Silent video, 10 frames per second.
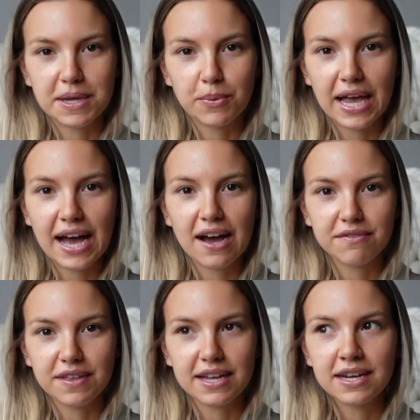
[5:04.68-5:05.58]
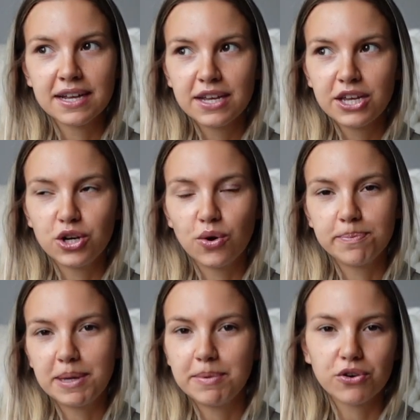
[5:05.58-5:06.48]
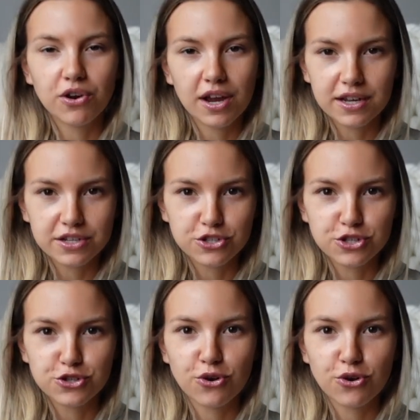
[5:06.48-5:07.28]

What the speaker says: that we have that, you know, a baby crying is just